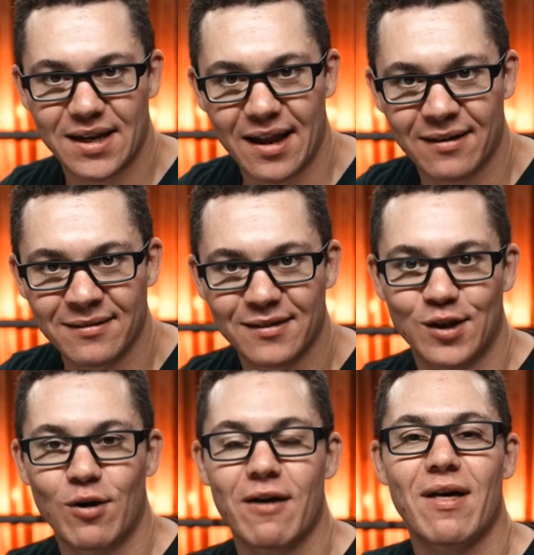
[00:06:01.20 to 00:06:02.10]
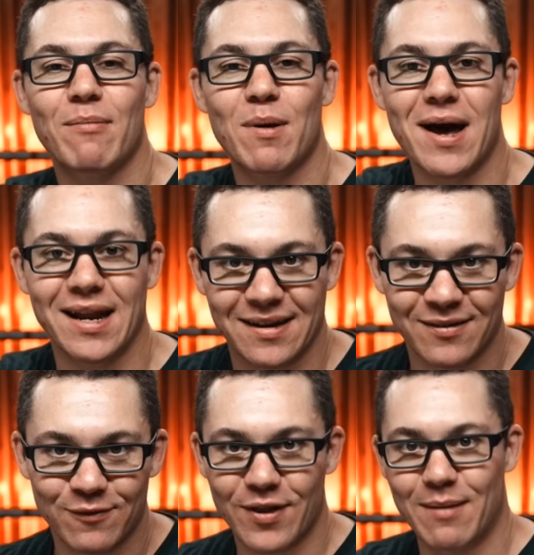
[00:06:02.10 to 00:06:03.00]
didn't, you give them the money
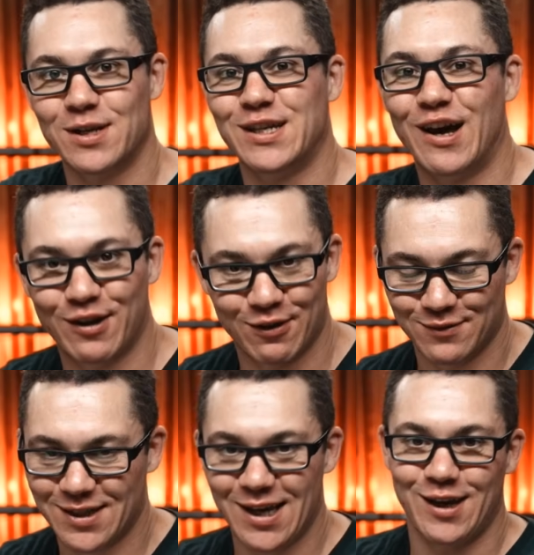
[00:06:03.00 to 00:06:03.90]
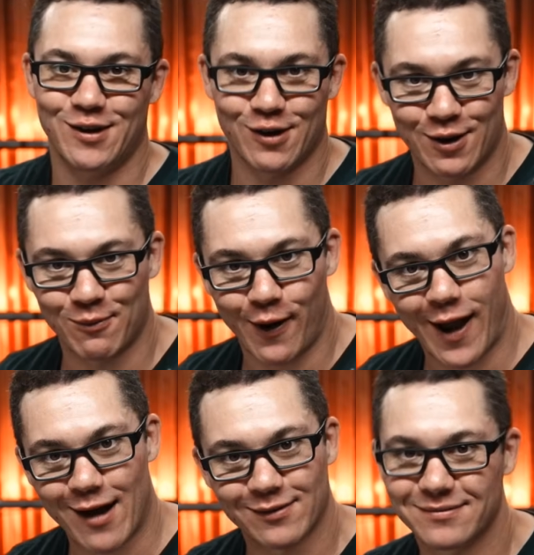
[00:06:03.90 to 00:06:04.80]
for them to tell you to eat good and work
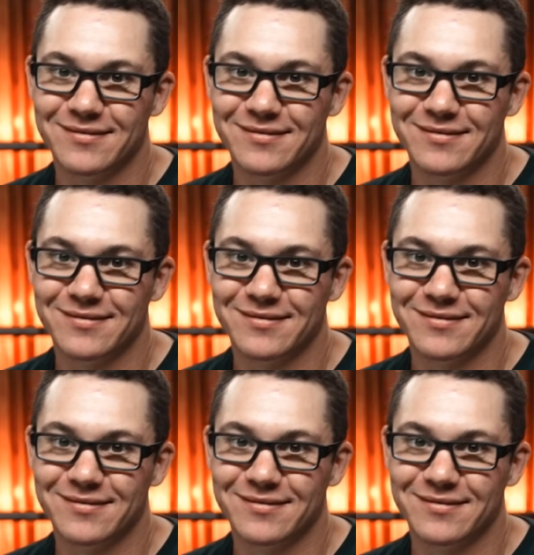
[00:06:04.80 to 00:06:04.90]
out.